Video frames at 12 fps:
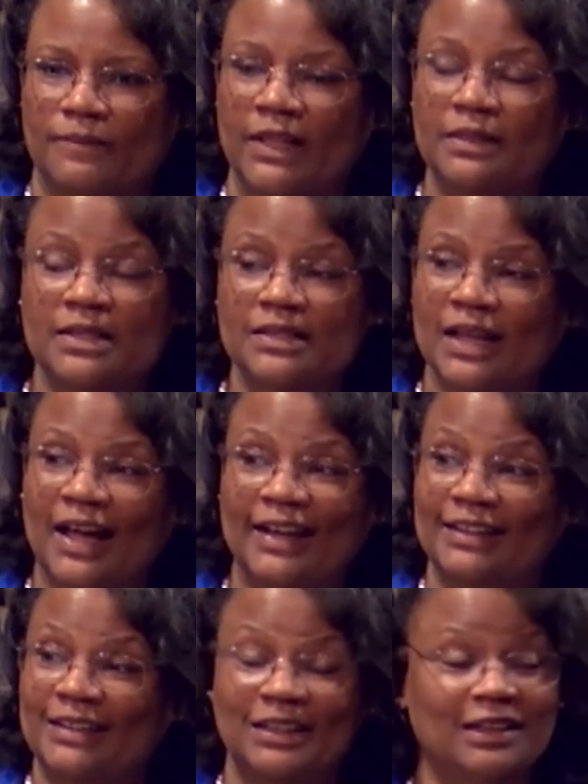And this
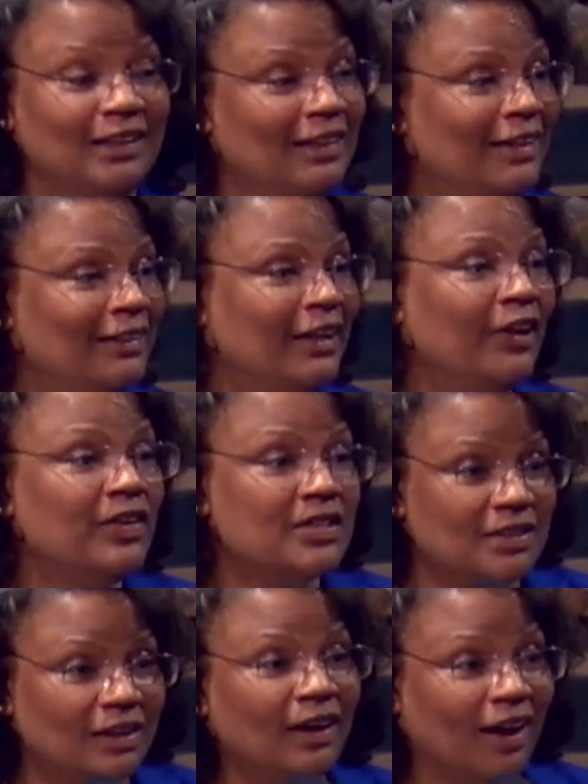idea that there
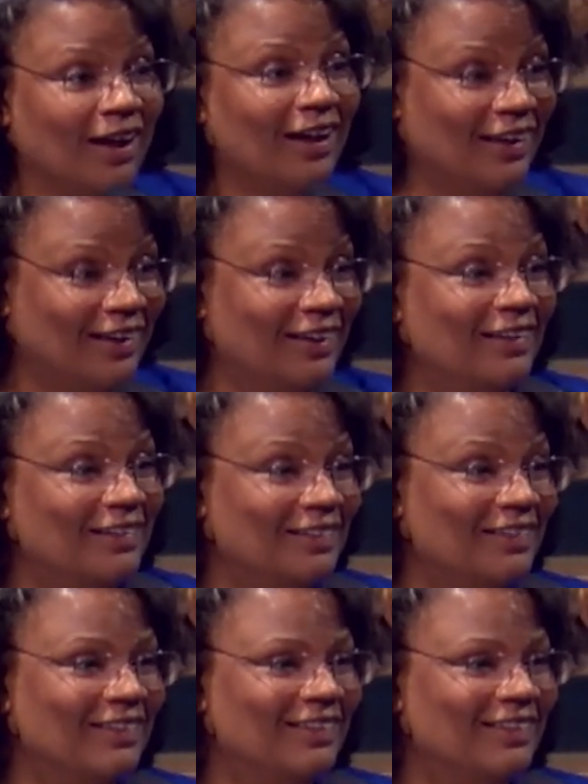is a God